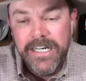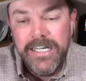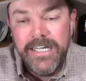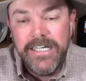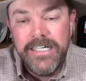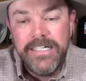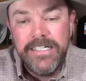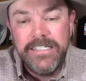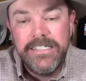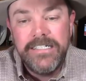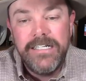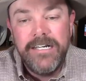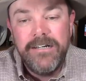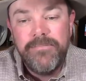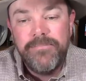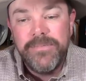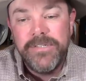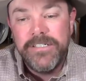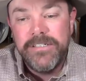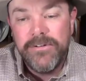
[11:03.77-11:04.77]

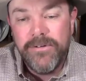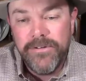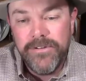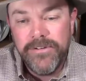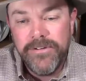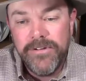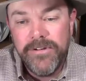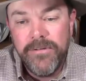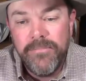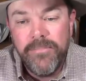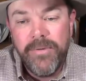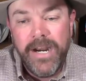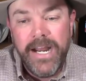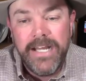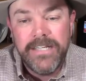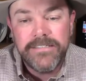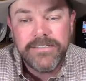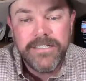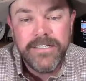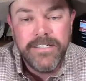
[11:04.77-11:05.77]
up in northern
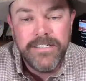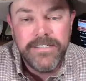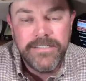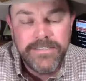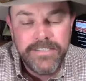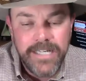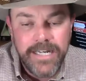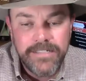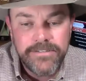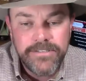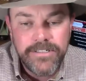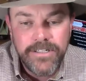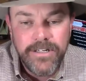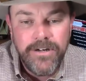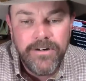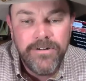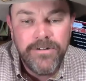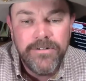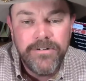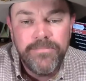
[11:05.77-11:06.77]
Nebraska, South
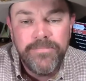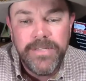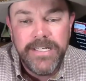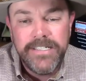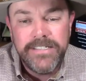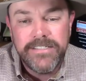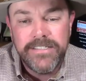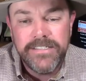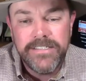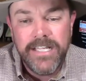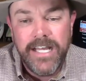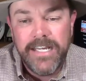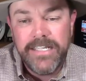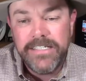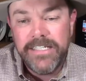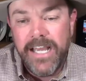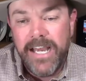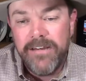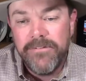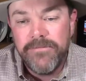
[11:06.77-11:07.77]
Dakota, places
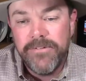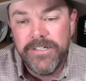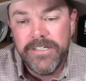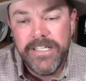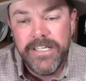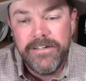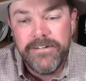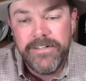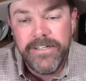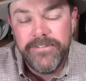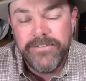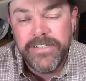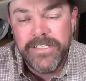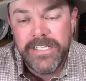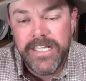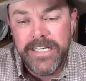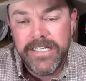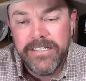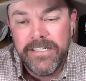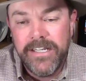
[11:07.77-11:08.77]
like that where they don't even
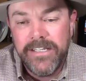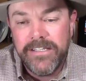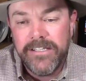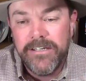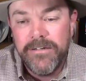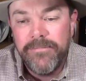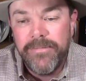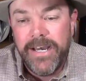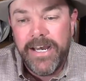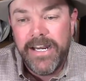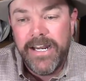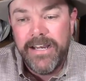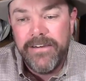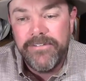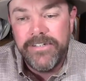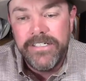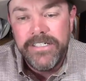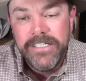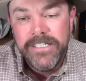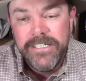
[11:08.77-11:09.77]
think nothing about
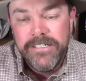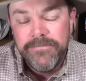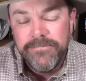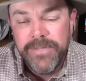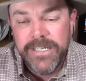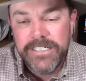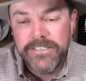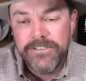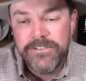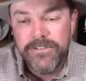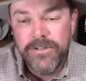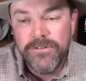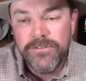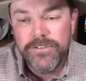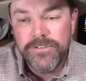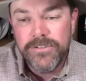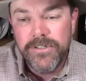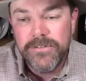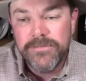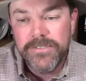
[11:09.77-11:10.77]
having big
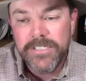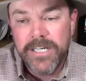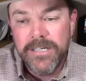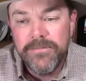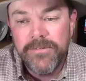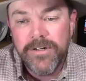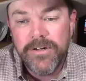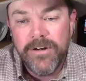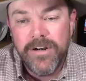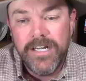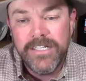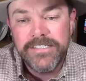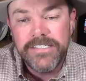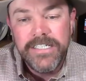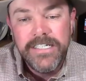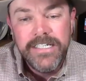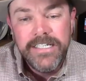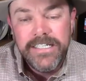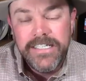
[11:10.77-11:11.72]
snowstorms come across,